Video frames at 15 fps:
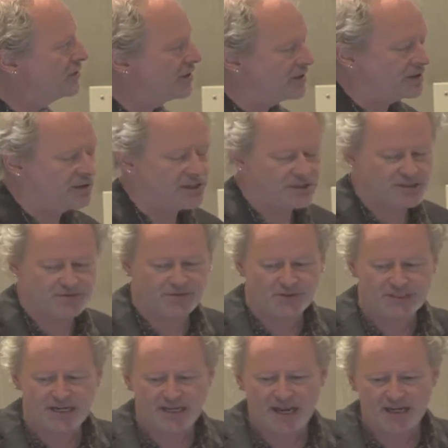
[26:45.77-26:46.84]
this for
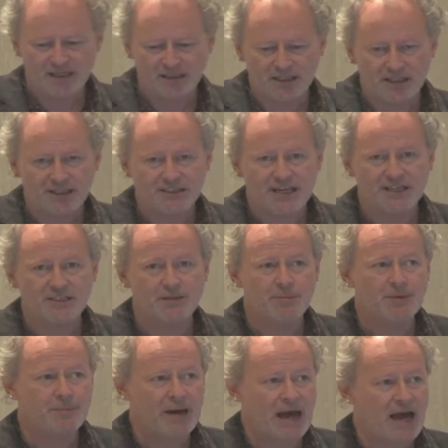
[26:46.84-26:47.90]
data analytics, has to
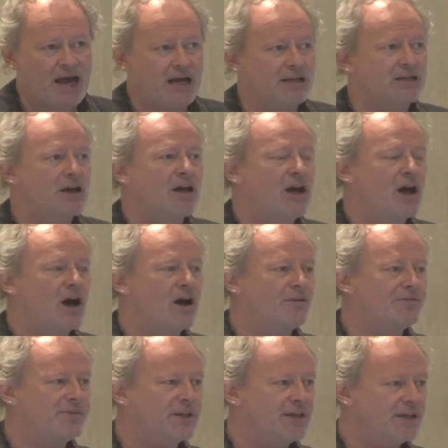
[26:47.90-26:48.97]
be part
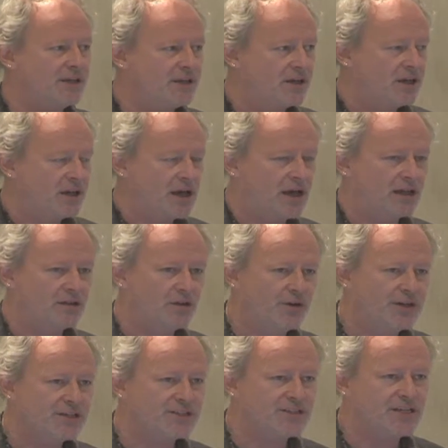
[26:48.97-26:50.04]
of the
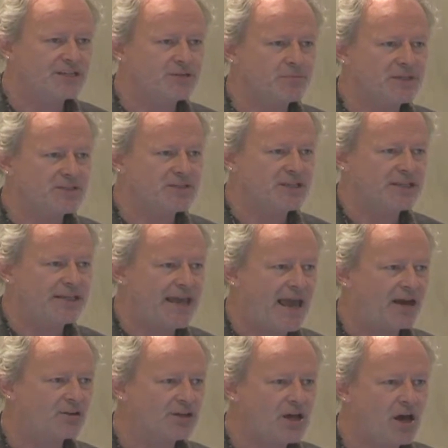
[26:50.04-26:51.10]
learning assessments and the
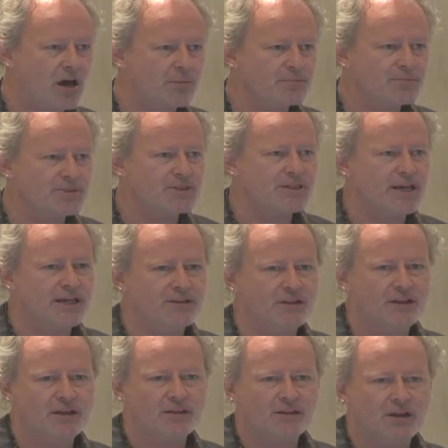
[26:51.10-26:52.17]
outcomes
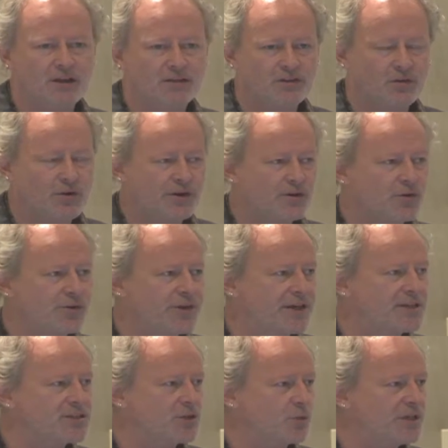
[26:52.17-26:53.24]
and the critical
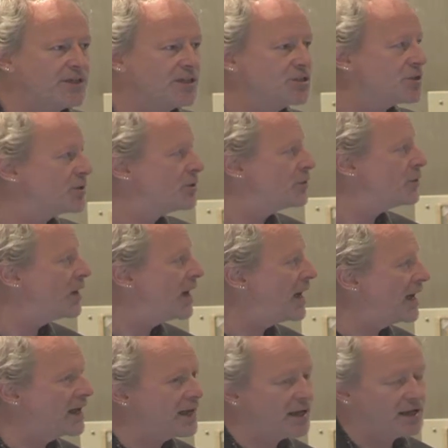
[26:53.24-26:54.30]
things that we need to
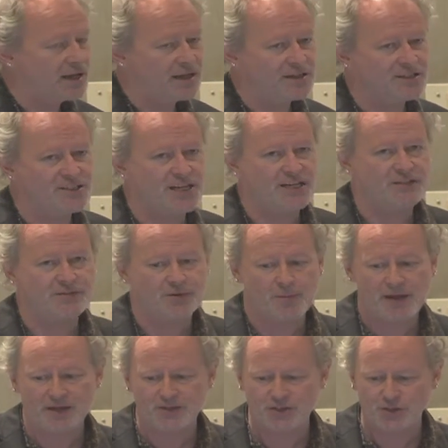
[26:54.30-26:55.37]
assess from
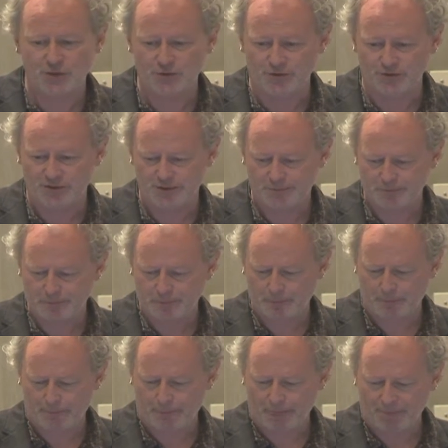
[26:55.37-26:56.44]
our students.
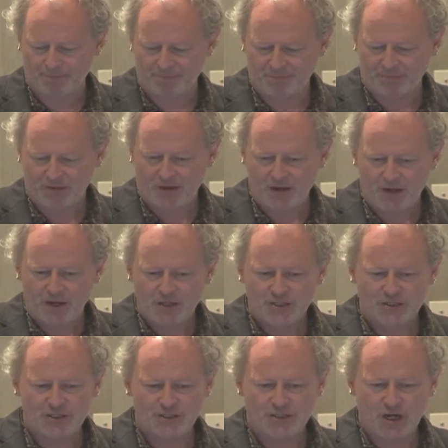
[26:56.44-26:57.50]

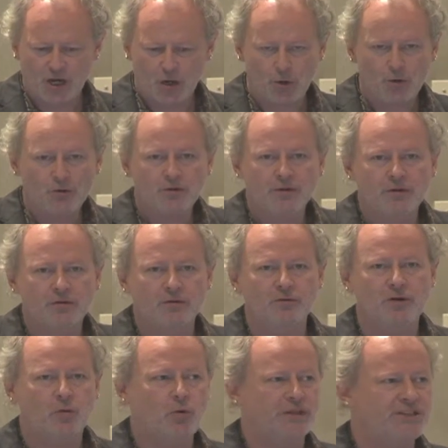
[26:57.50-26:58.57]
So,
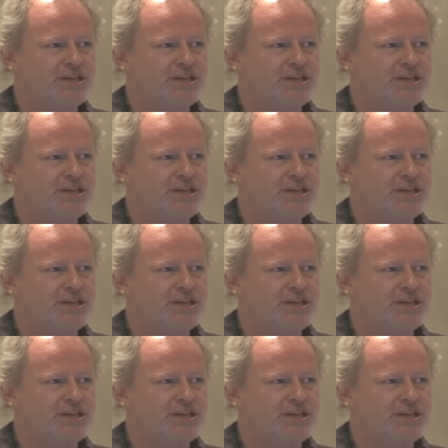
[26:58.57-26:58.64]
well, what's